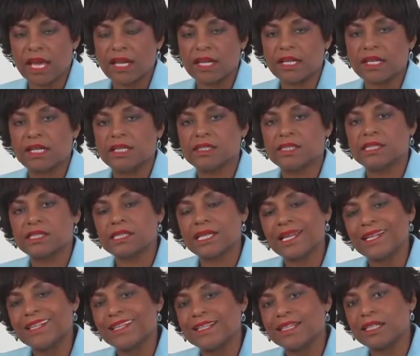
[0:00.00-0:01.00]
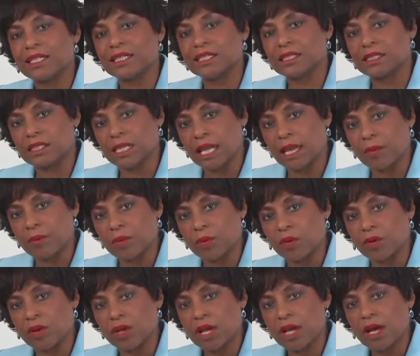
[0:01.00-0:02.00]
and it is setting an
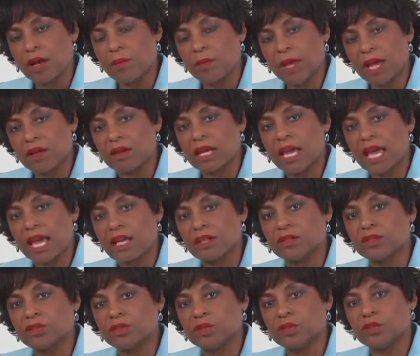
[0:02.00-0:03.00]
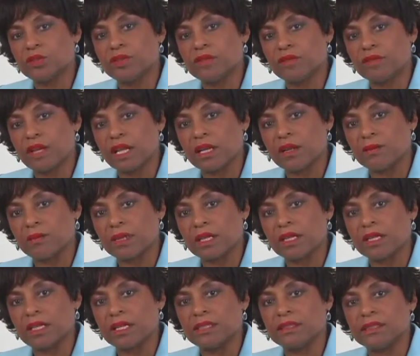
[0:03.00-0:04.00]
example about how to do
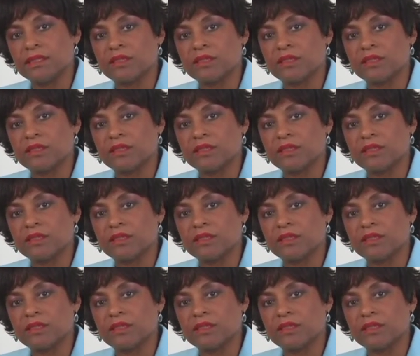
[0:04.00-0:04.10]
development in